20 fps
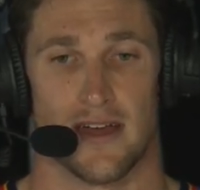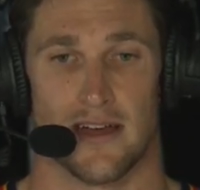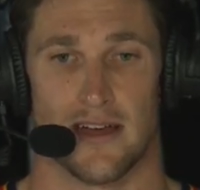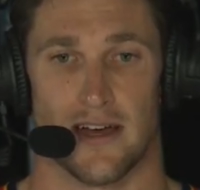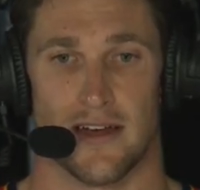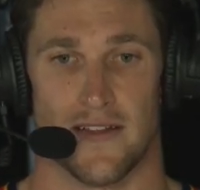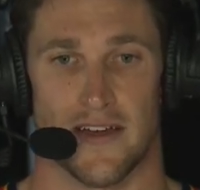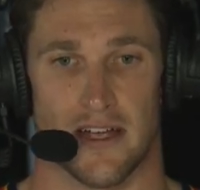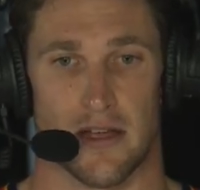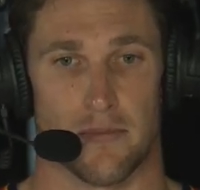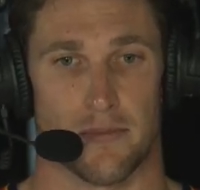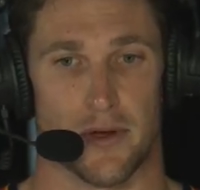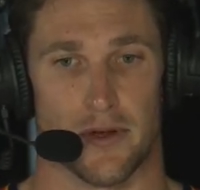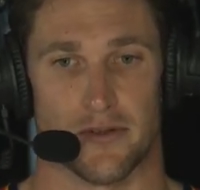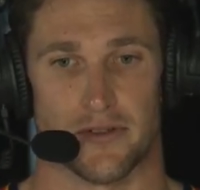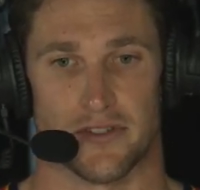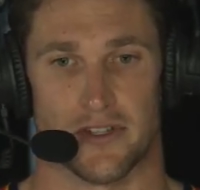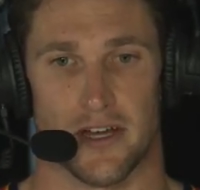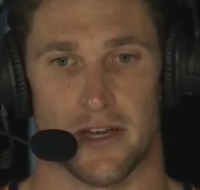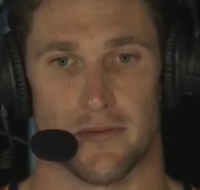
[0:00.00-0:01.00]
that can
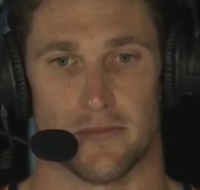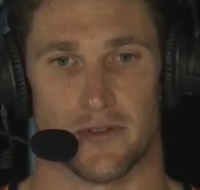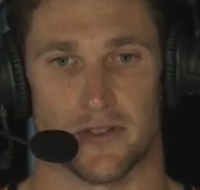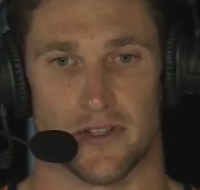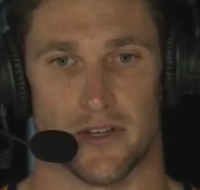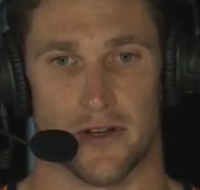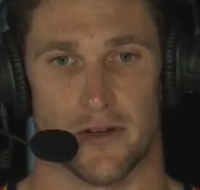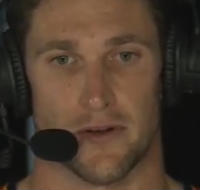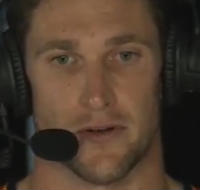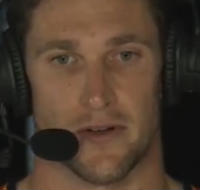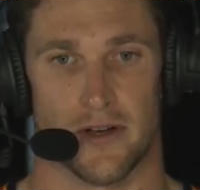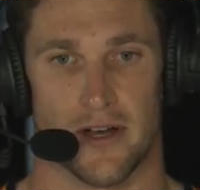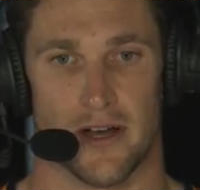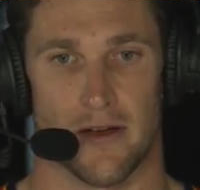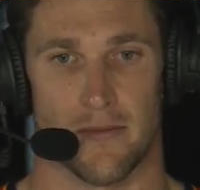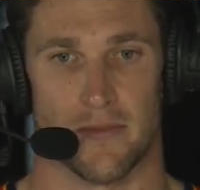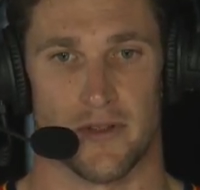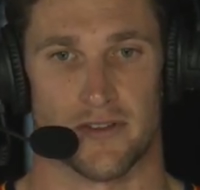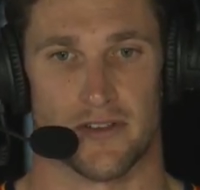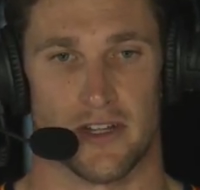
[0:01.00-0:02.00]
post up.
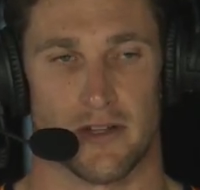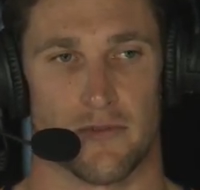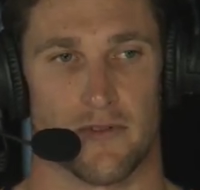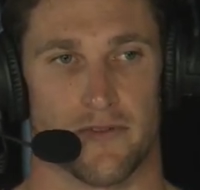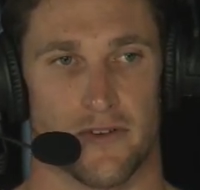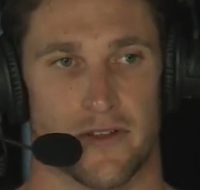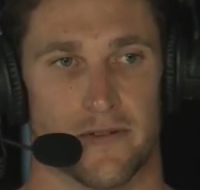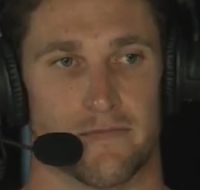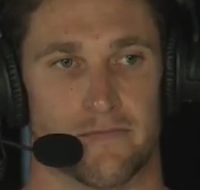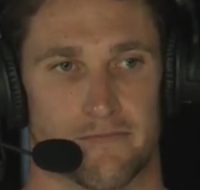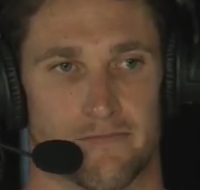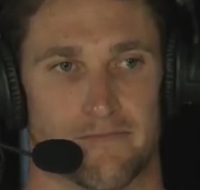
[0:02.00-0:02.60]
So it's going to be fun.